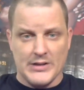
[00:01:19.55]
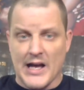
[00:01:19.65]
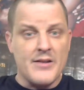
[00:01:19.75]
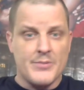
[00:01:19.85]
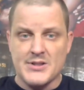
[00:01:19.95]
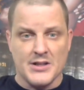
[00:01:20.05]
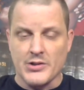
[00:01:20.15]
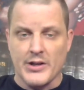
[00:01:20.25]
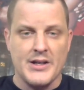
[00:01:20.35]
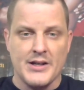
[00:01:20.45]
a lot of
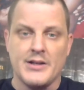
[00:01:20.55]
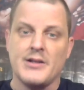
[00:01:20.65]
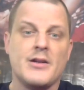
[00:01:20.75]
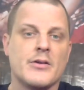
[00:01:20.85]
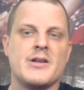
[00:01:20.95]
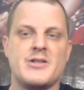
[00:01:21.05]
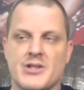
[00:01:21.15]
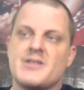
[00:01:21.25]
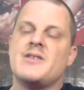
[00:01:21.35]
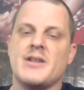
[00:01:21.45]
potential heading into the year. They
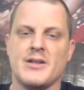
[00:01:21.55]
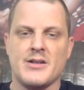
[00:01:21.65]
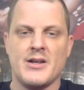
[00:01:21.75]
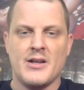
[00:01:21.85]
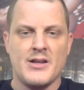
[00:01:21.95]
just didn't.